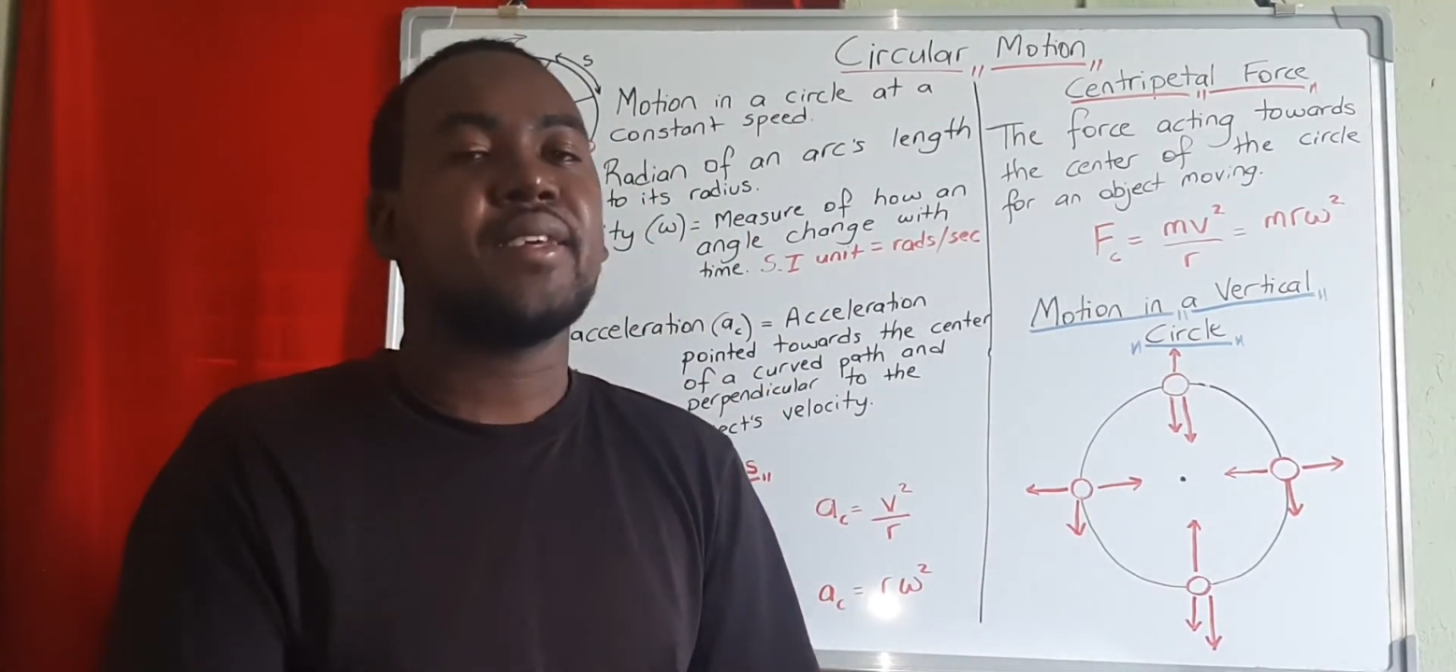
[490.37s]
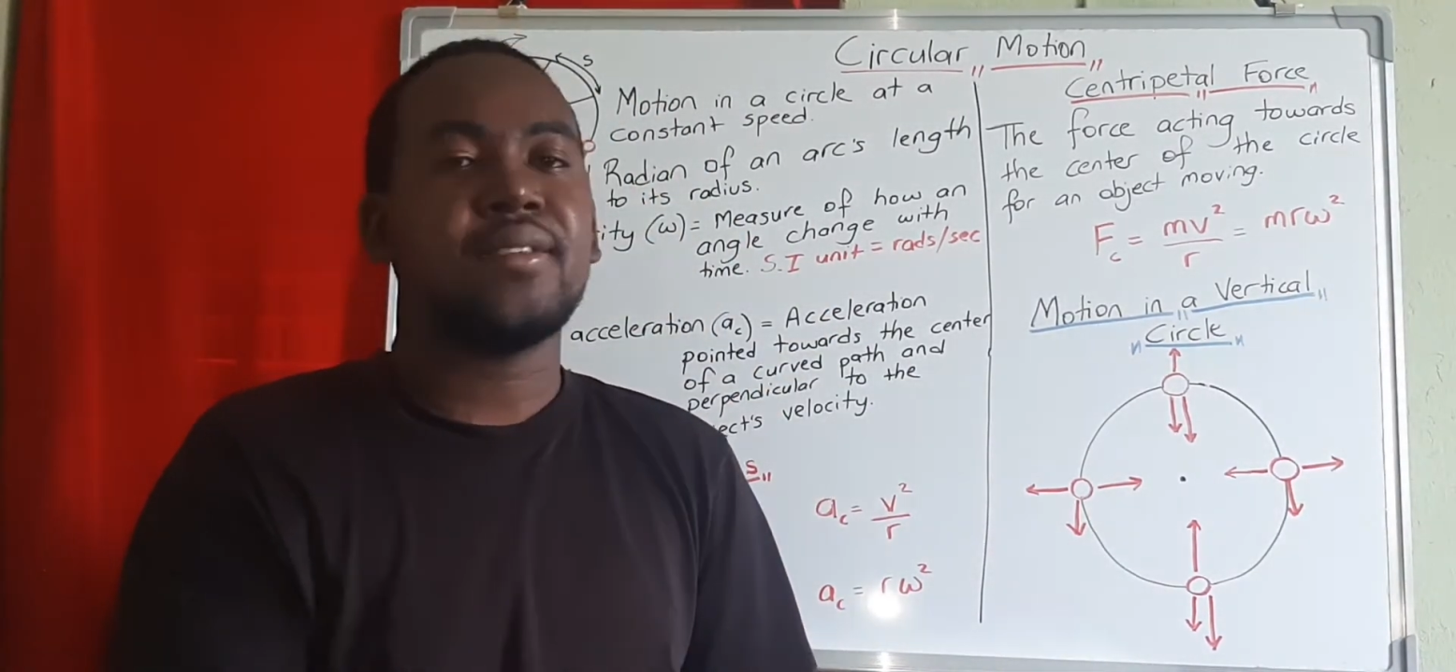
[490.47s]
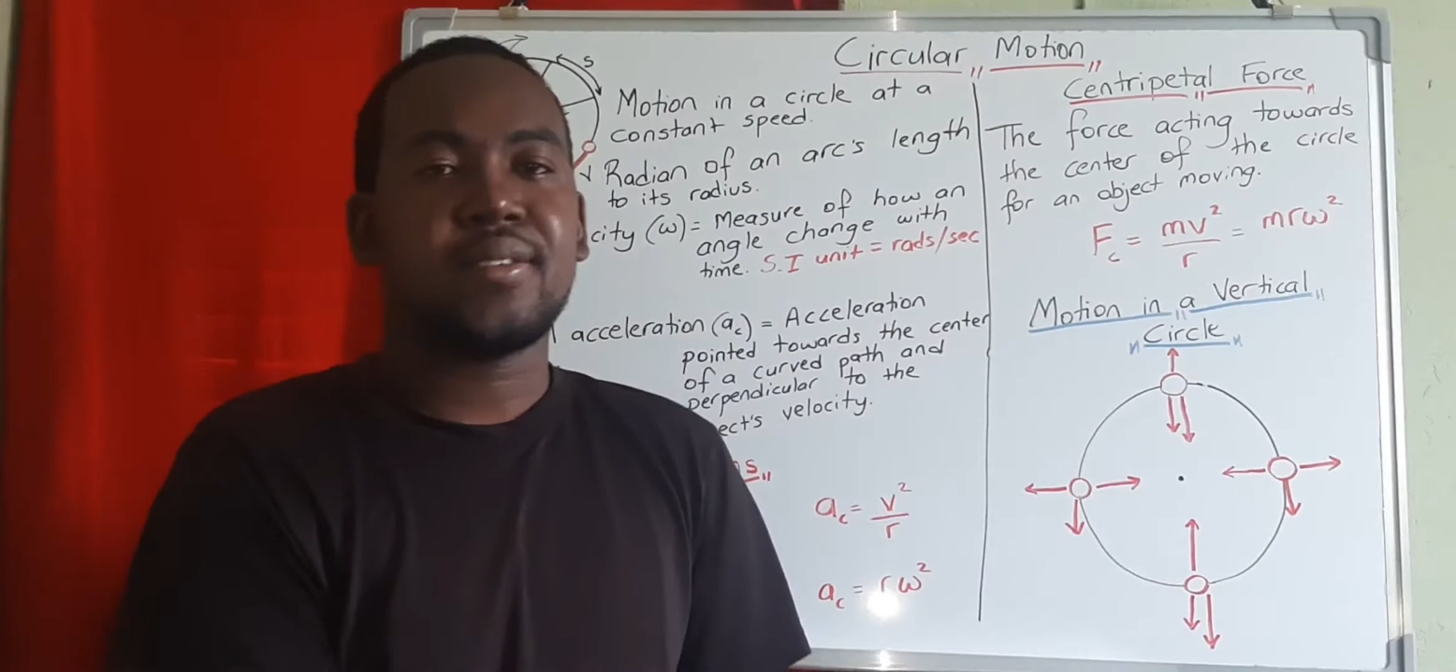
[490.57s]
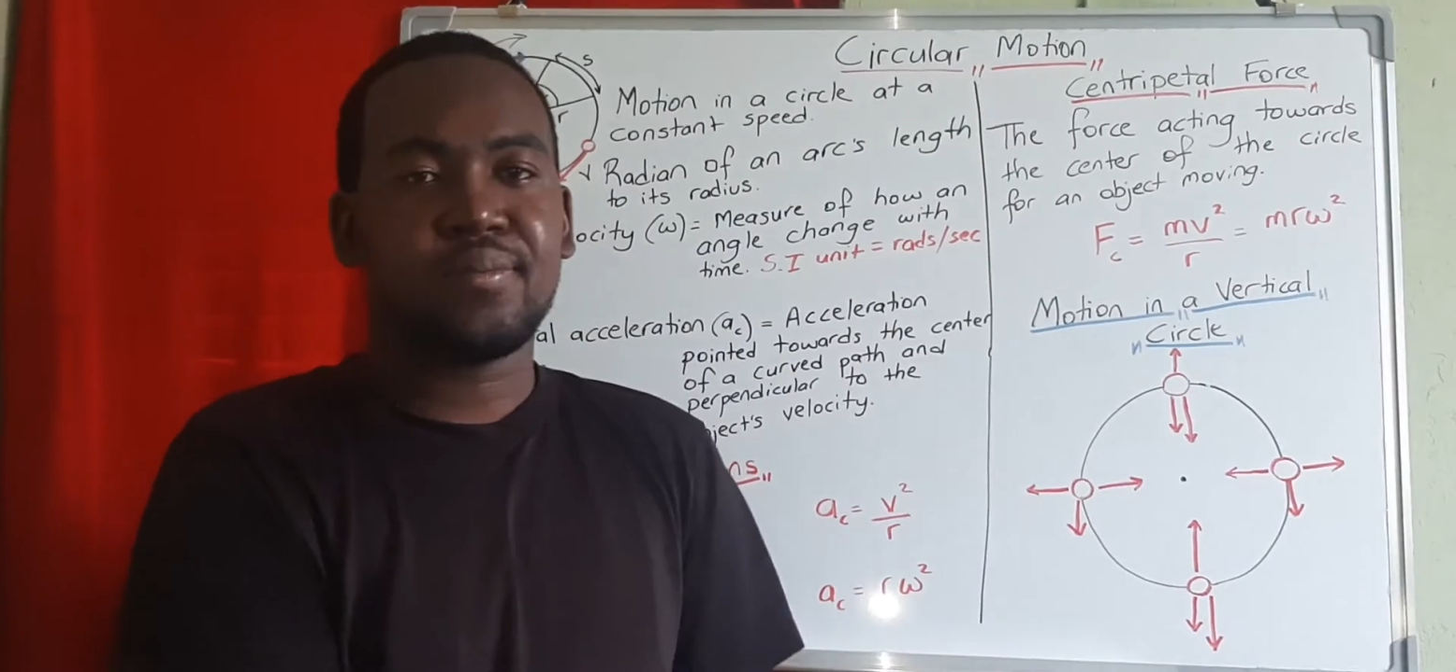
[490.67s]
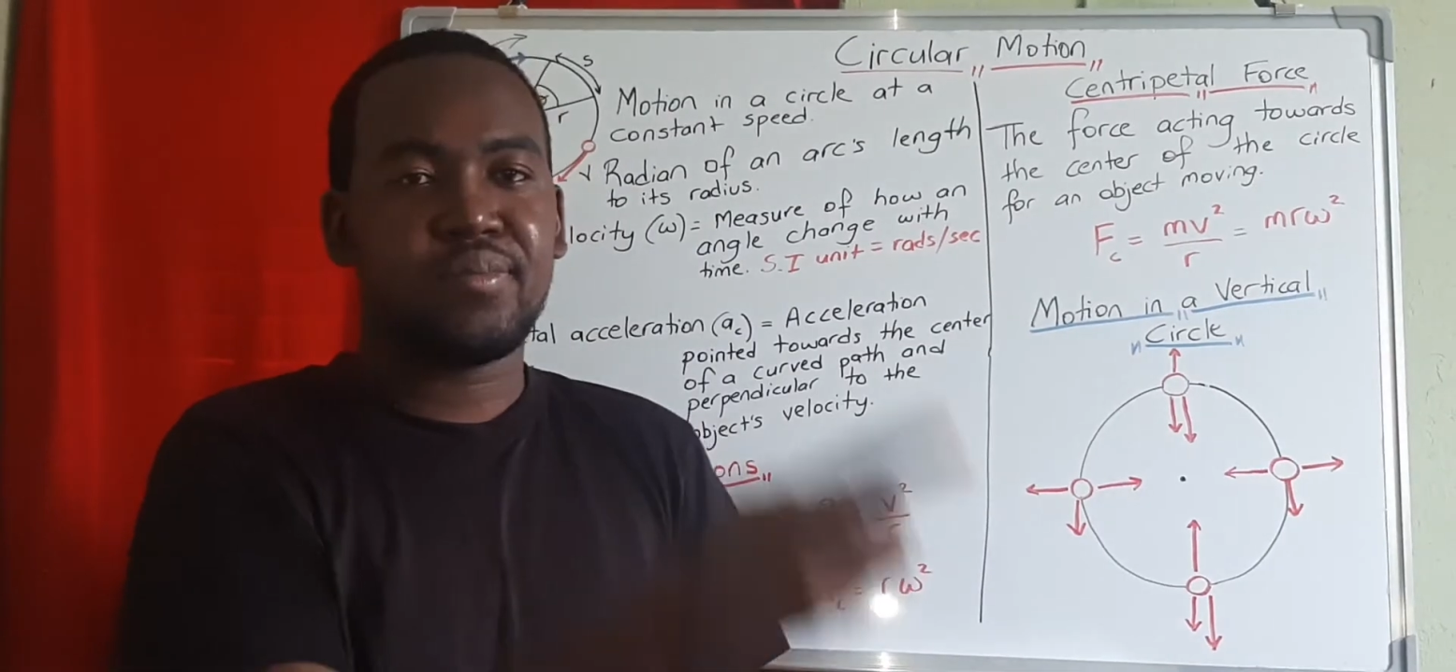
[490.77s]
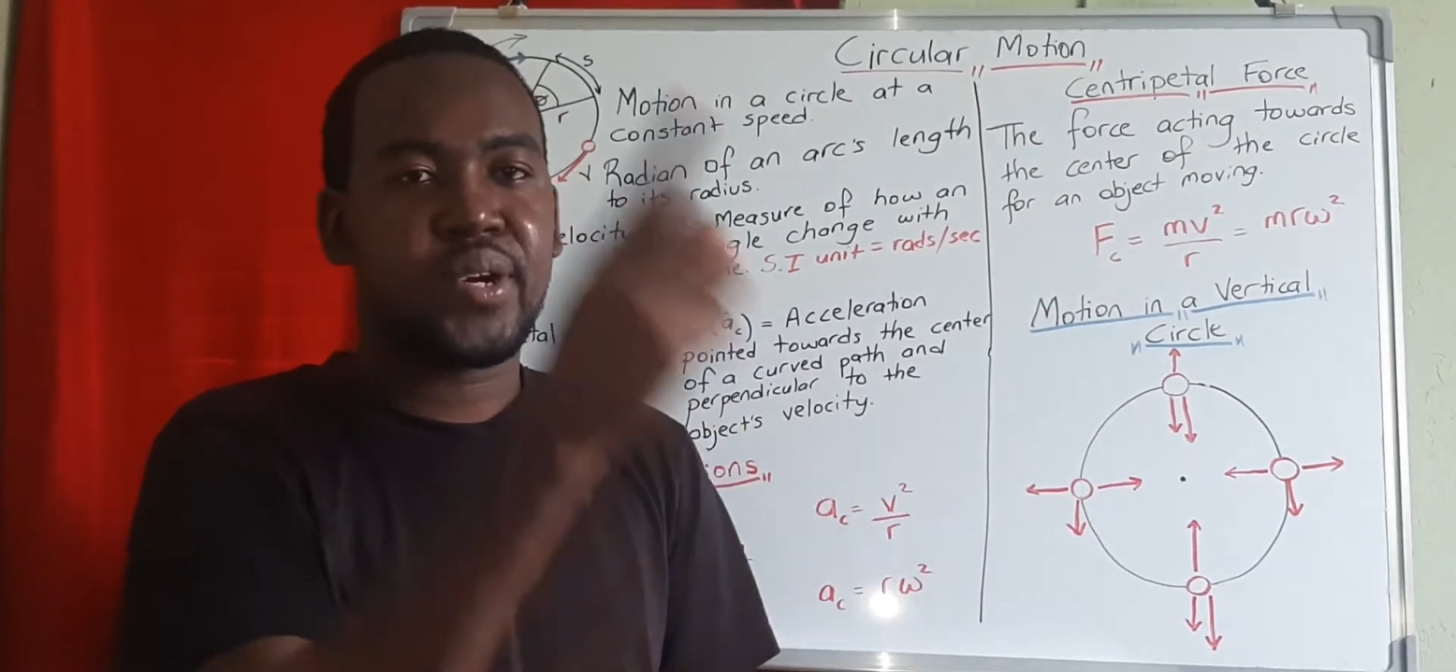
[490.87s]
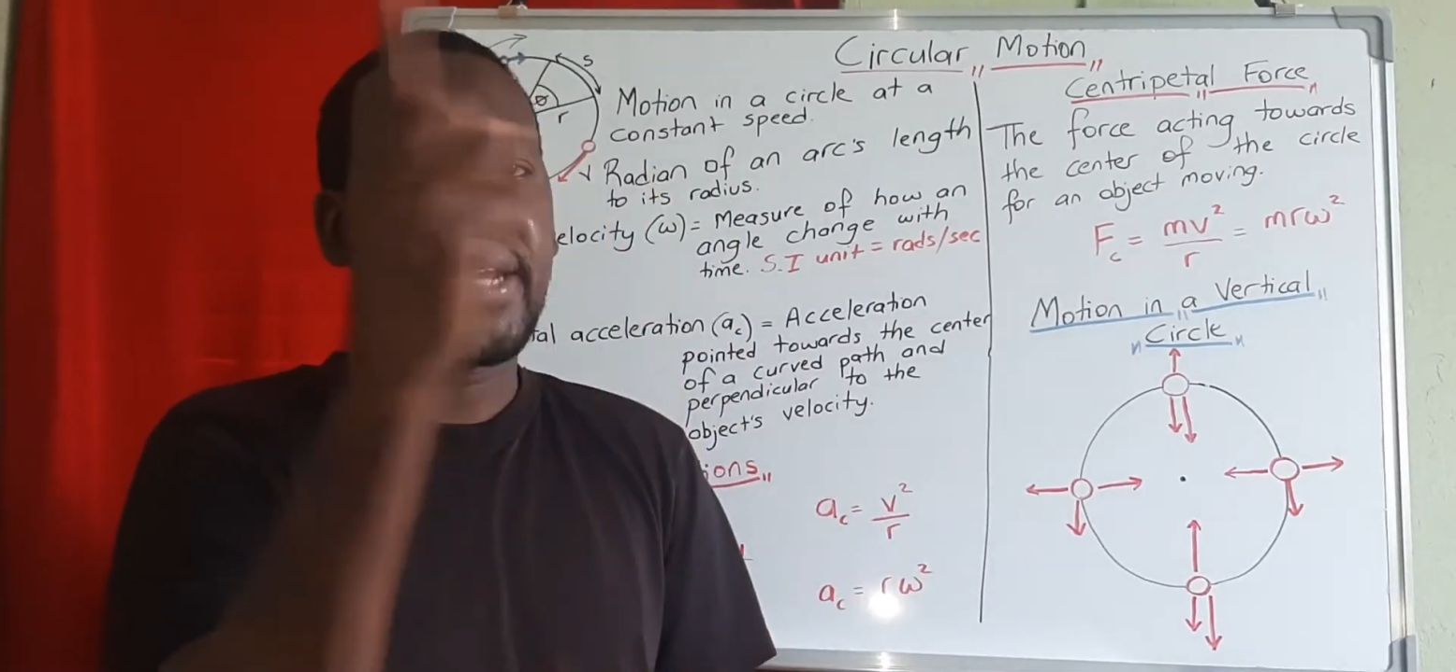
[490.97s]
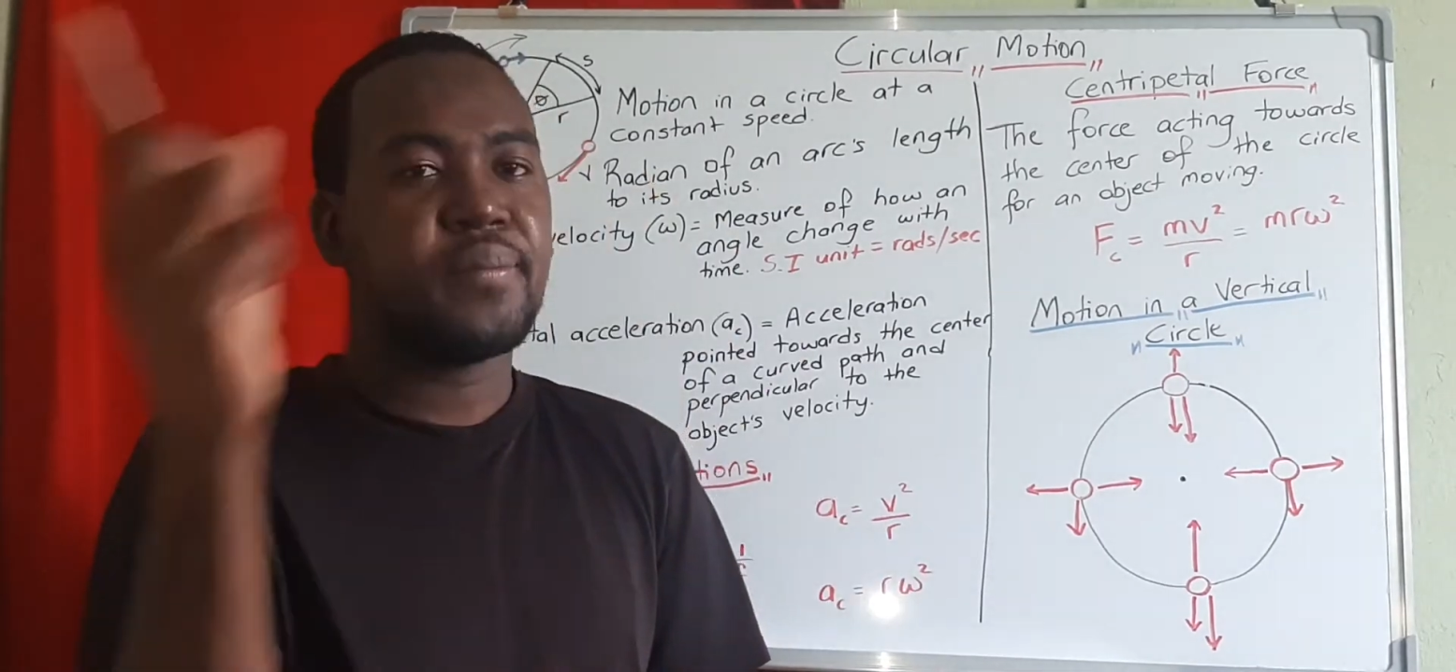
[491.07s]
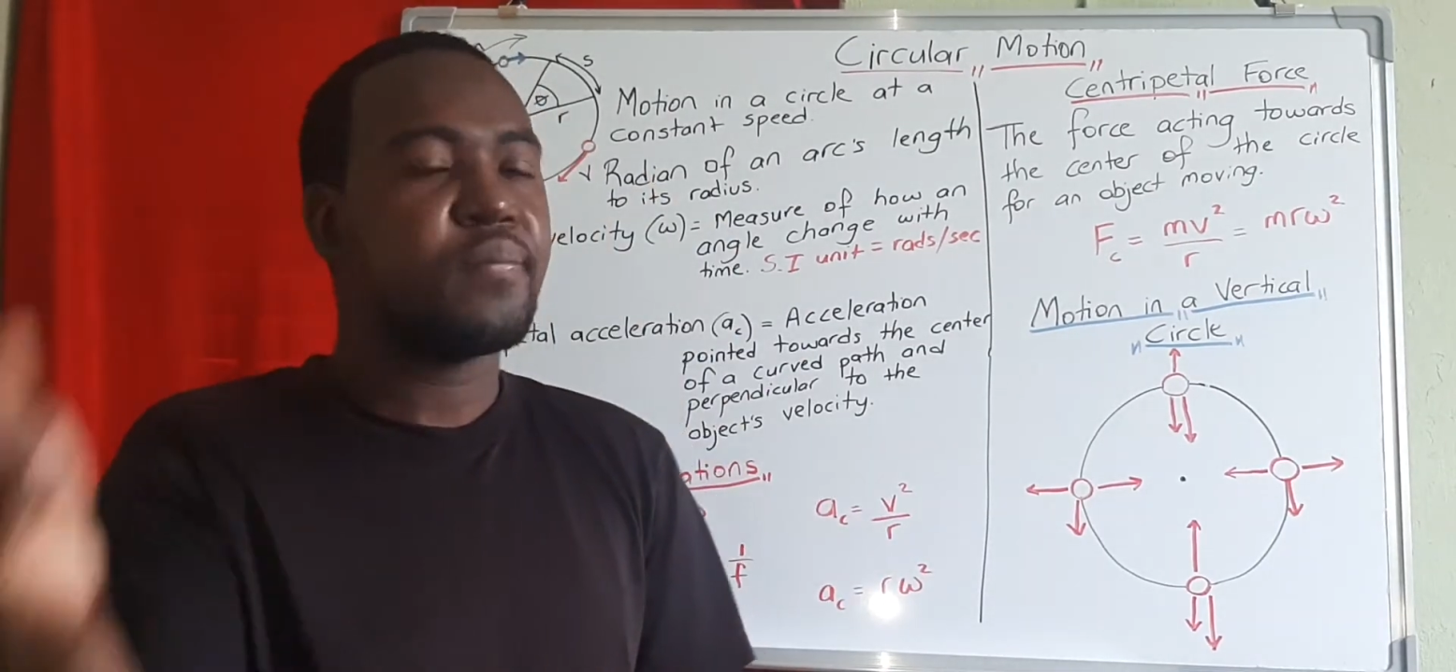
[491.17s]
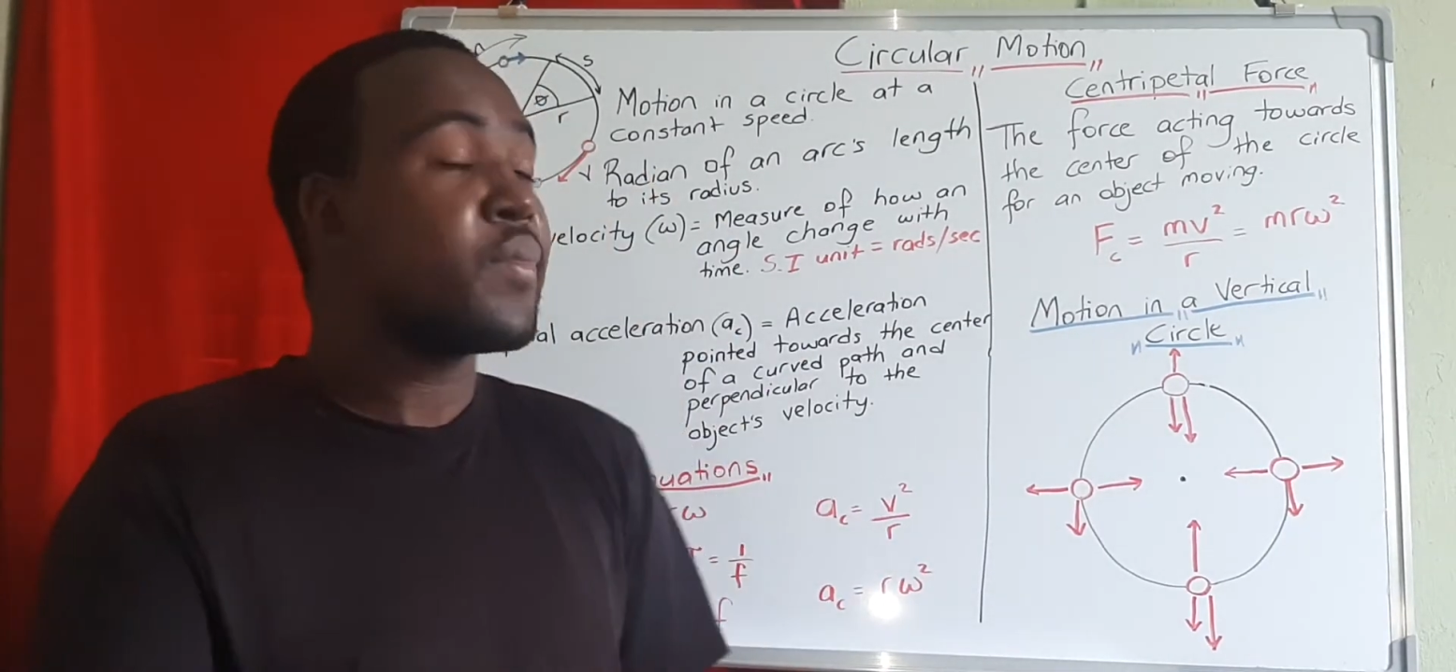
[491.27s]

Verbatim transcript: this, right?